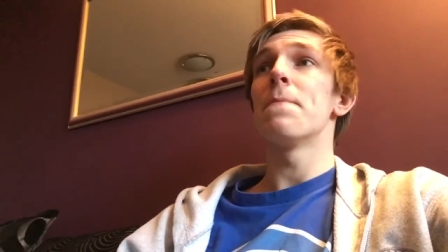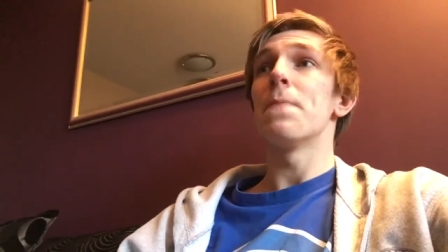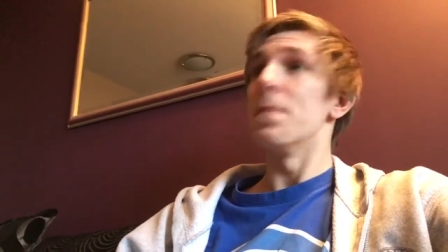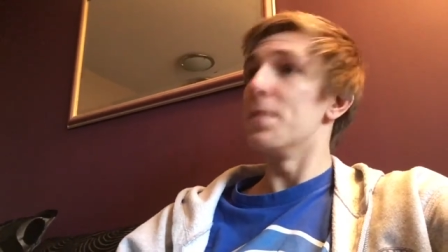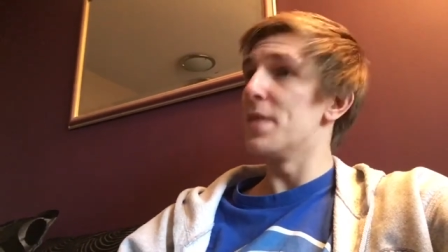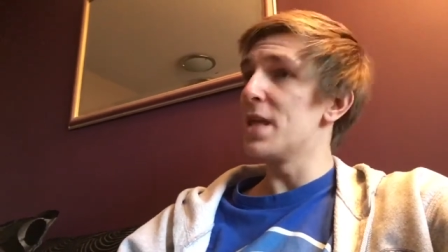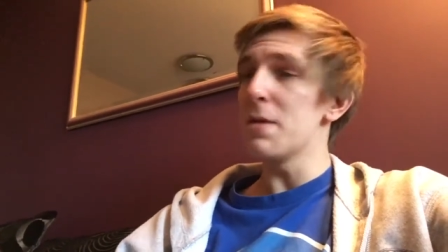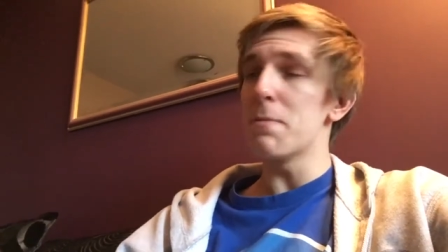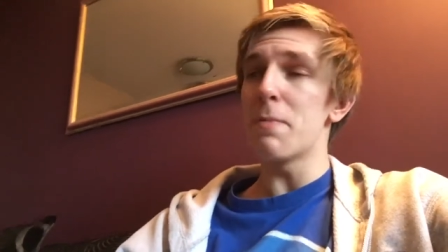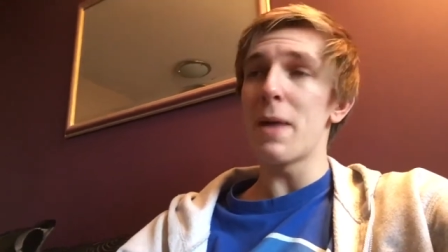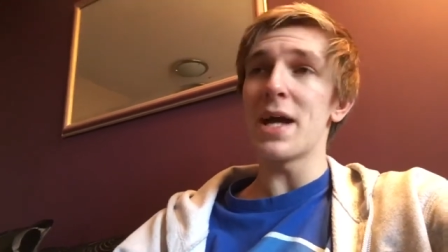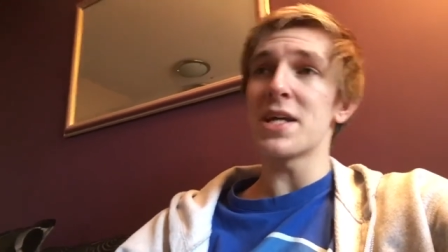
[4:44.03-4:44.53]

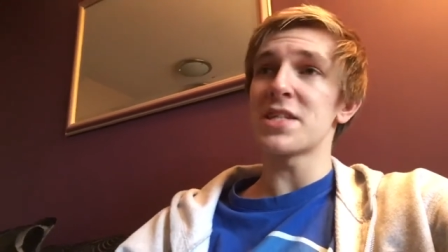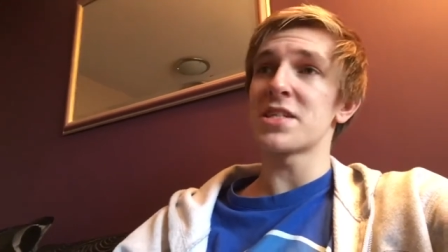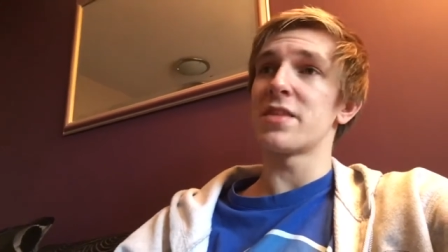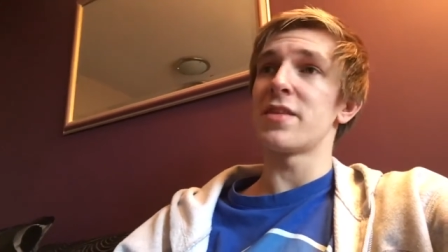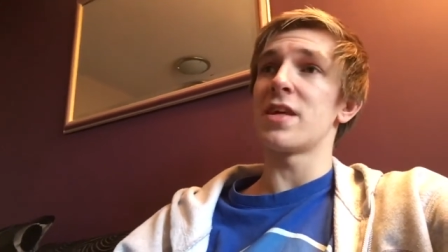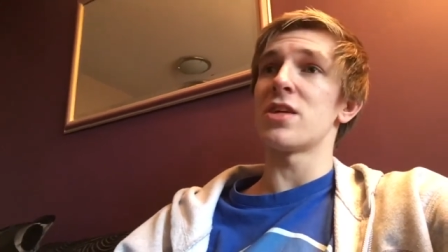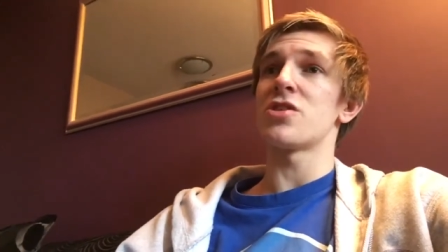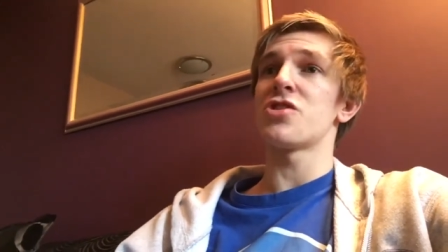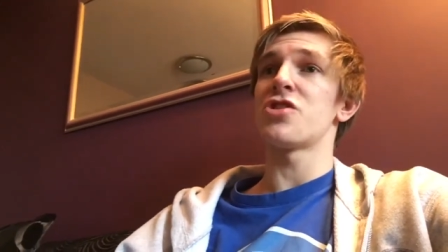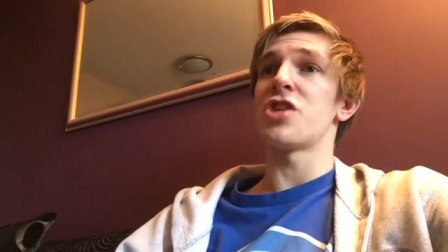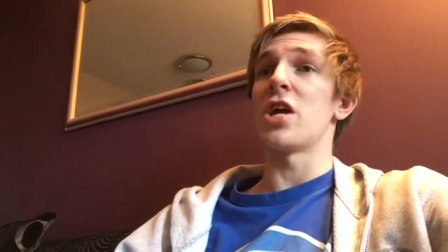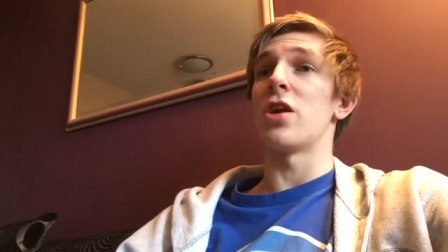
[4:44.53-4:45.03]
The best of
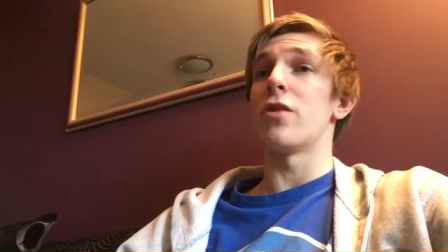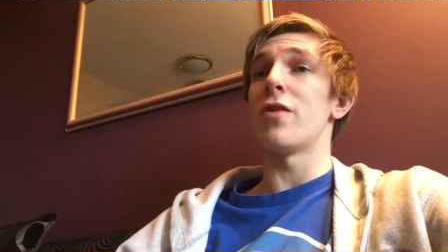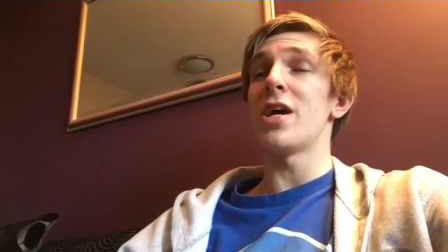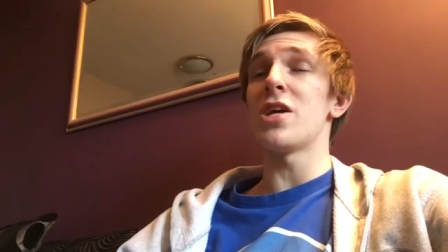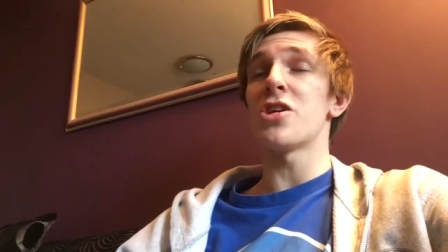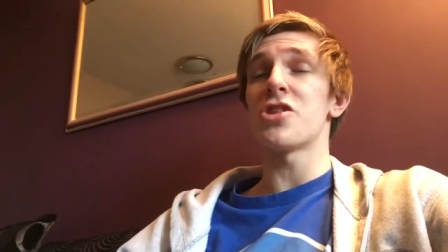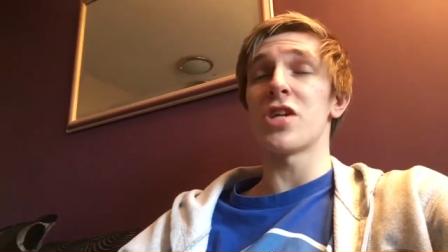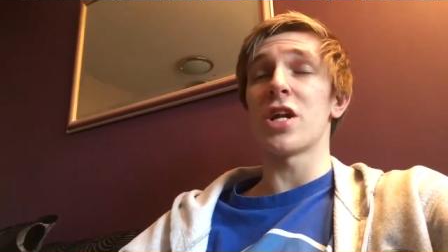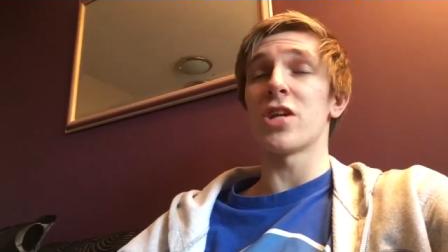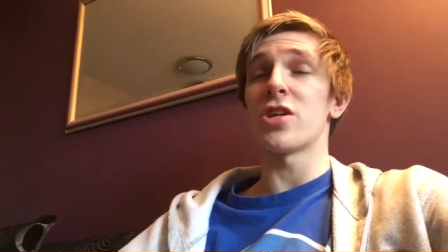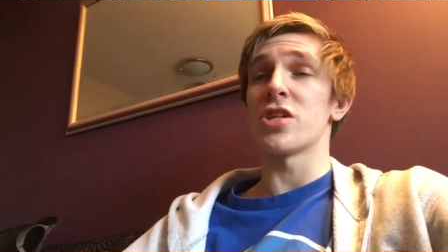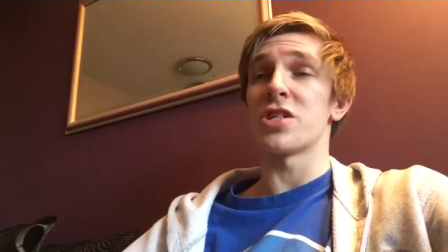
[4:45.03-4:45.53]
this
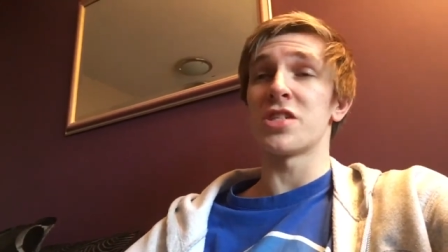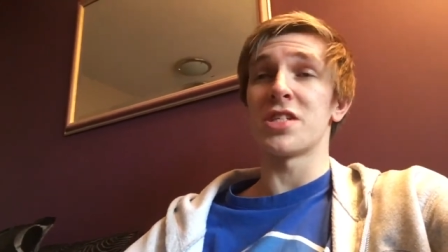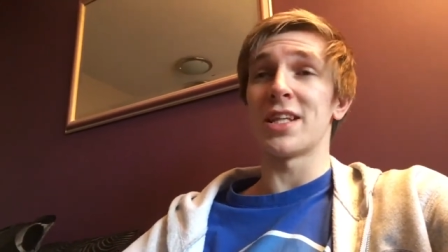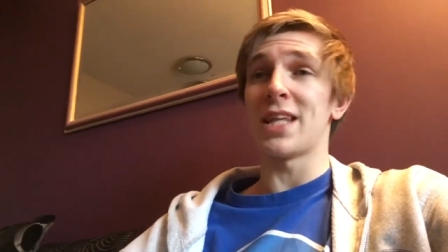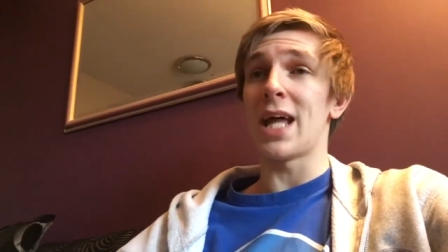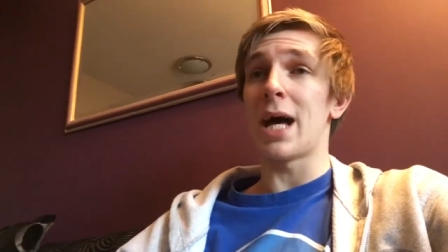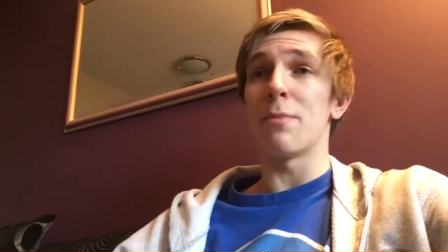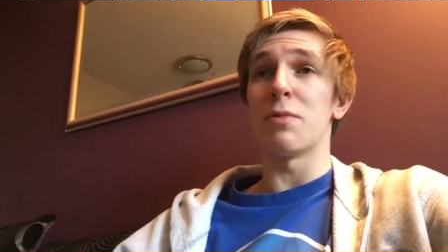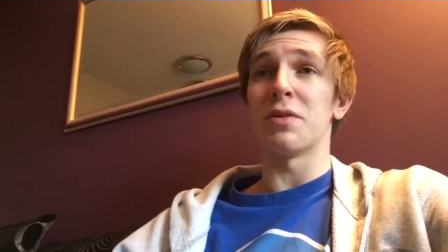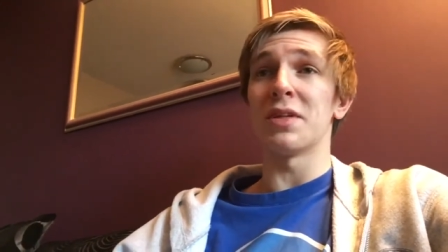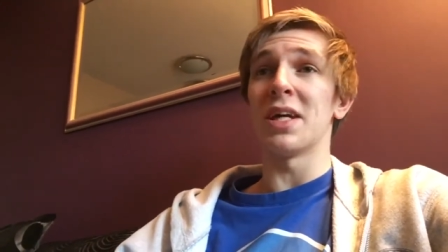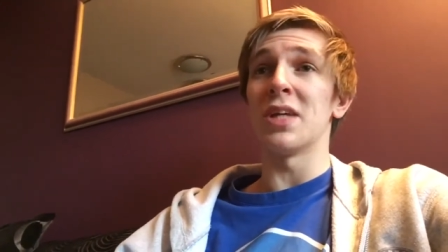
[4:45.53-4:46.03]
generation. I just said
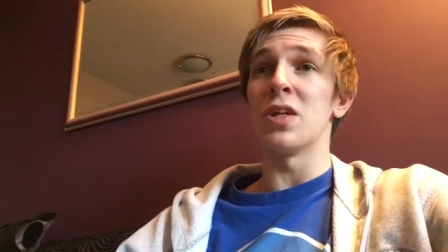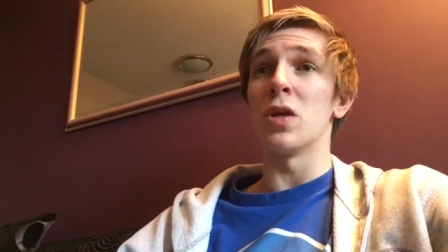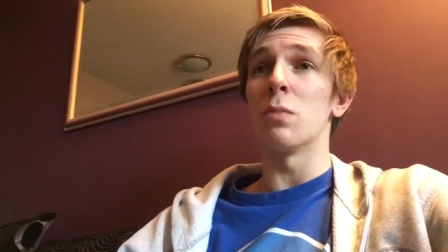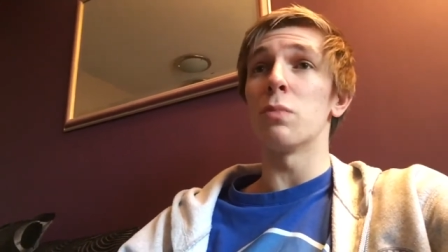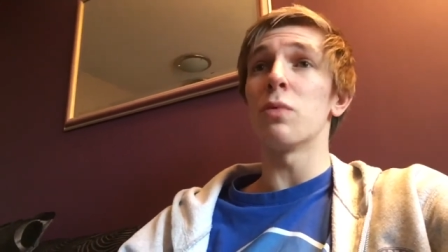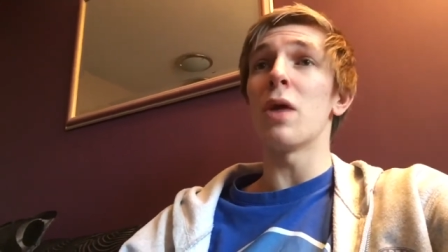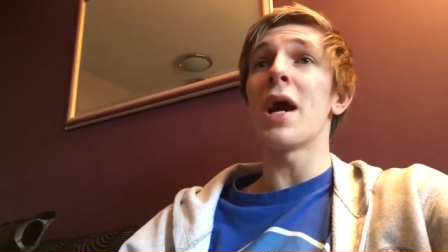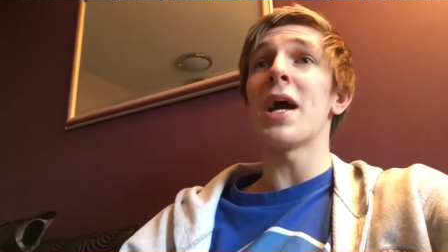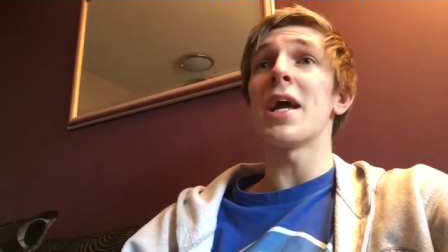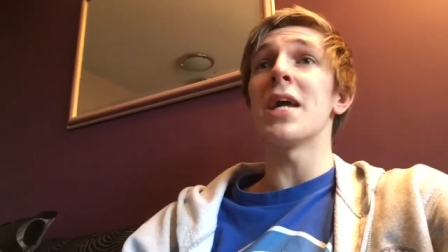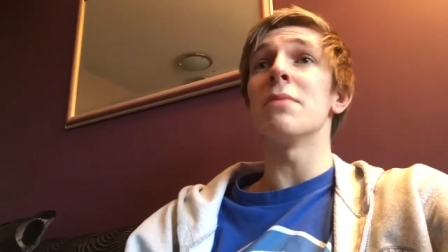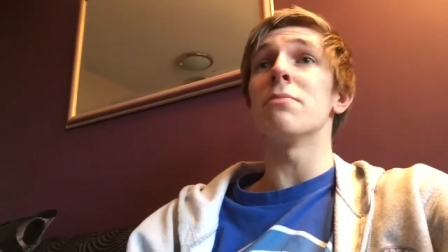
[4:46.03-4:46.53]
that about Daniel
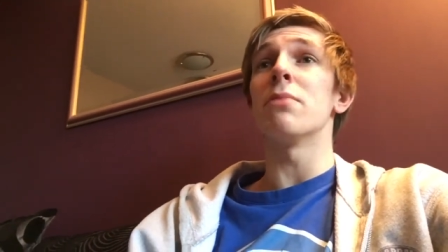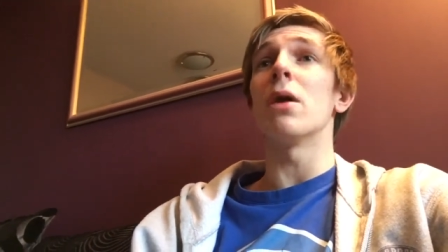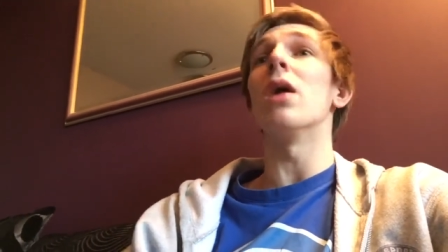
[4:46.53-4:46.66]
Bryan,